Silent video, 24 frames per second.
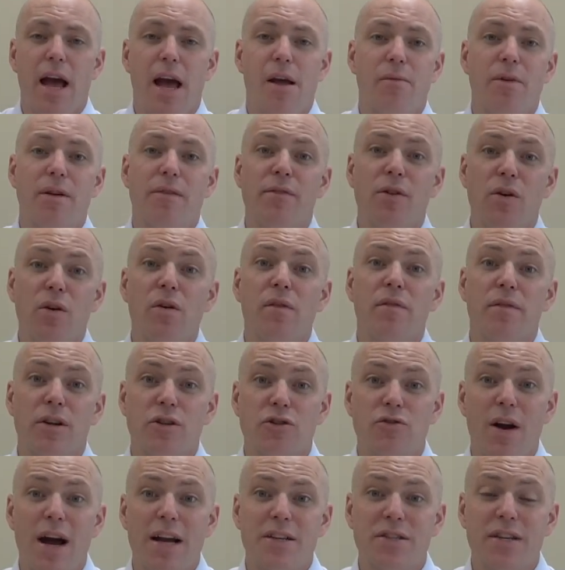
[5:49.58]
In review of the
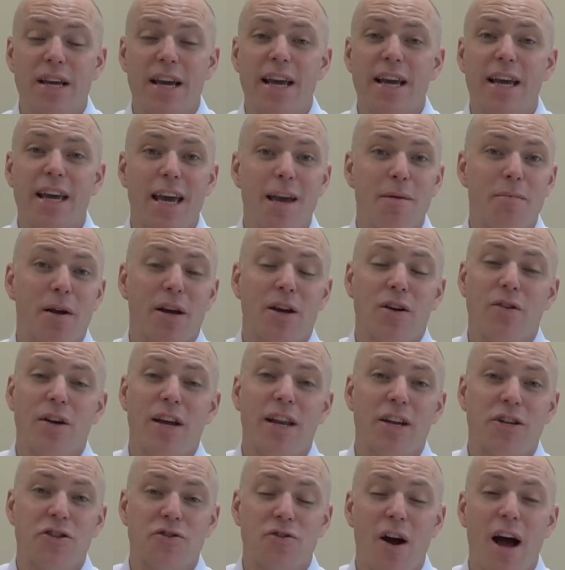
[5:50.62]
dressing, keep it
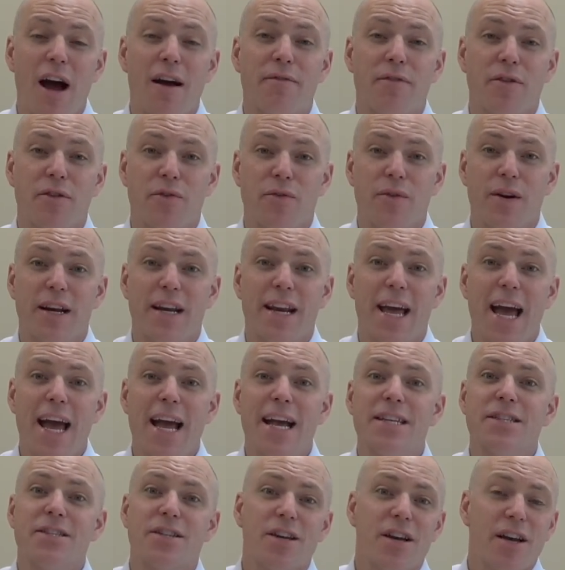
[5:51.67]
clean and dry for three
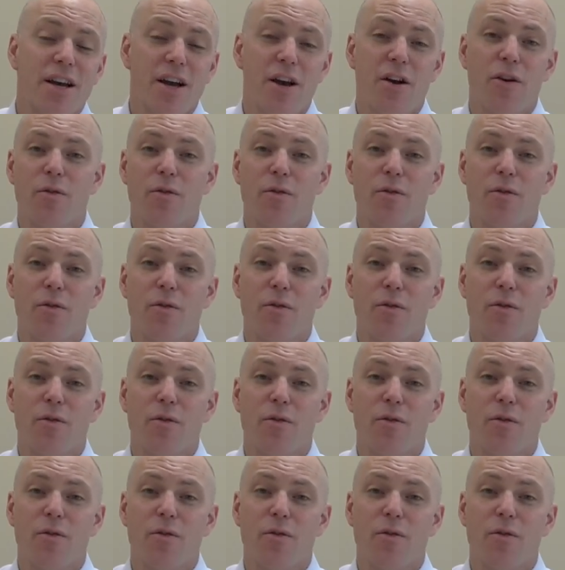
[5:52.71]
days.